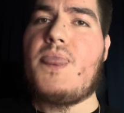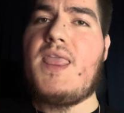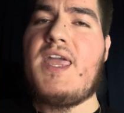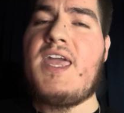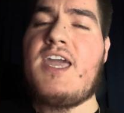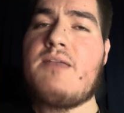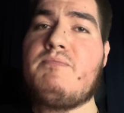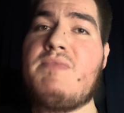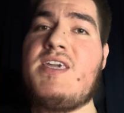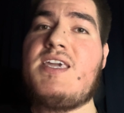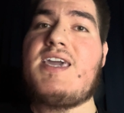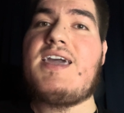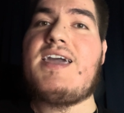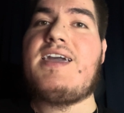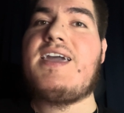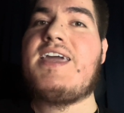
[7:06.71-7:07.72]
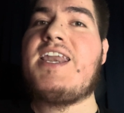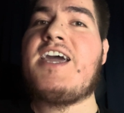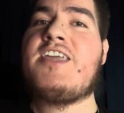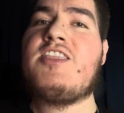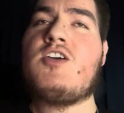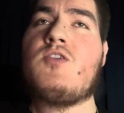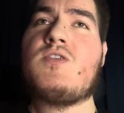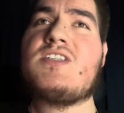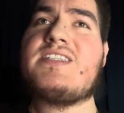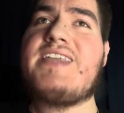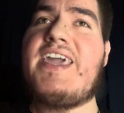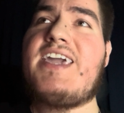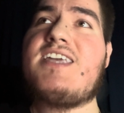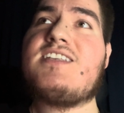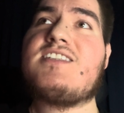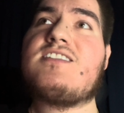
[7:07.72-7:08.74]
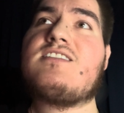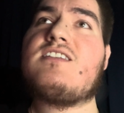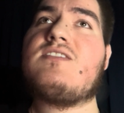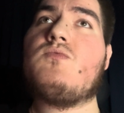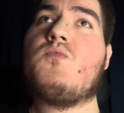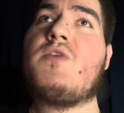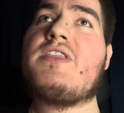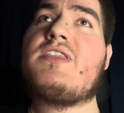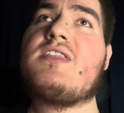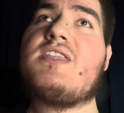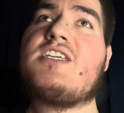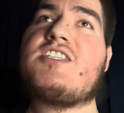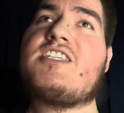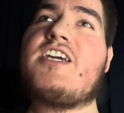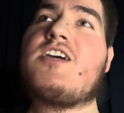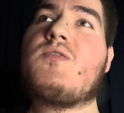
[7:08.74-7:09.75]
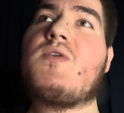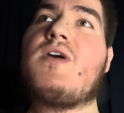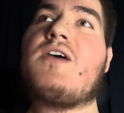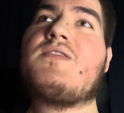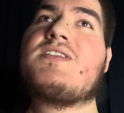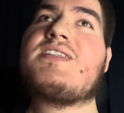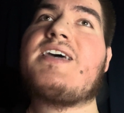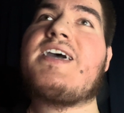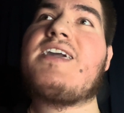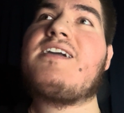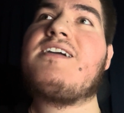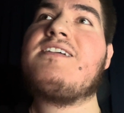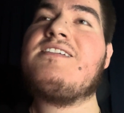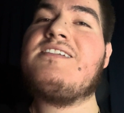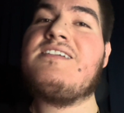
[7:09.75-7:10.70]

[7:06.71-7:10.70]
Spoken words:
And there was days within this year where I was like,